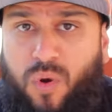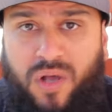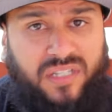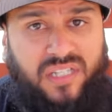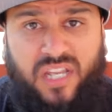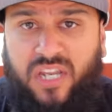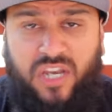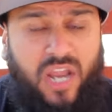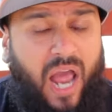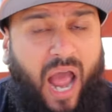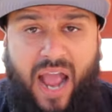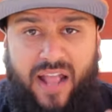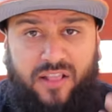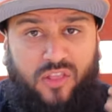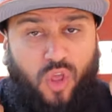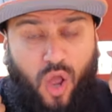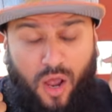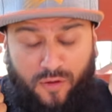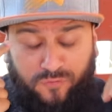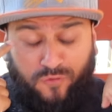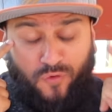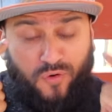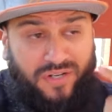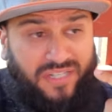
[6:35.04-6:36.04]
wasn't, I
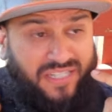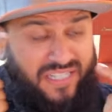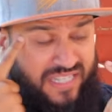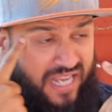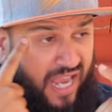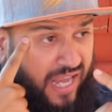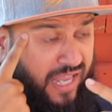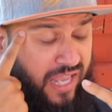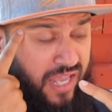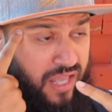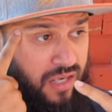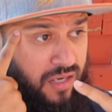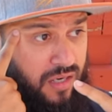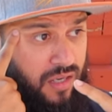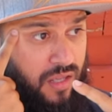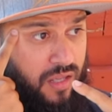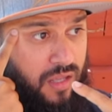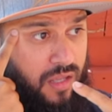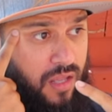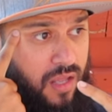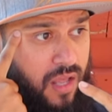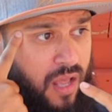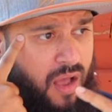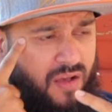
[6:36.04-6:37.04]
thought for a second,
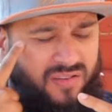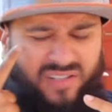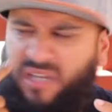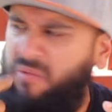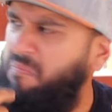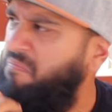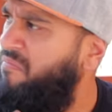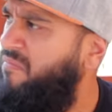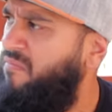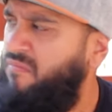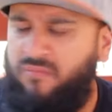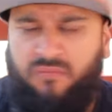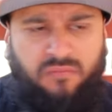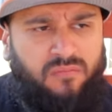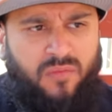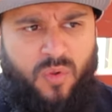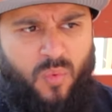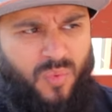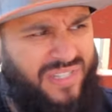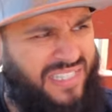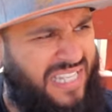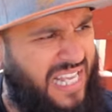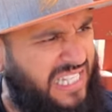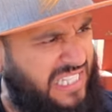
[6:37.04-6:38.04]
I was like,
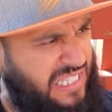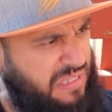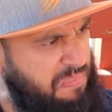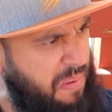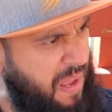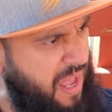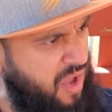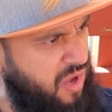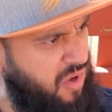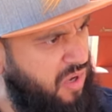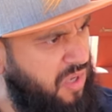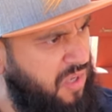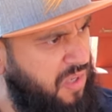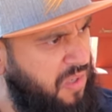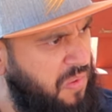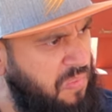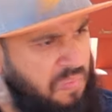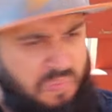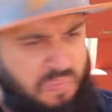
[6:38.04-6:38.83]
what's that smell?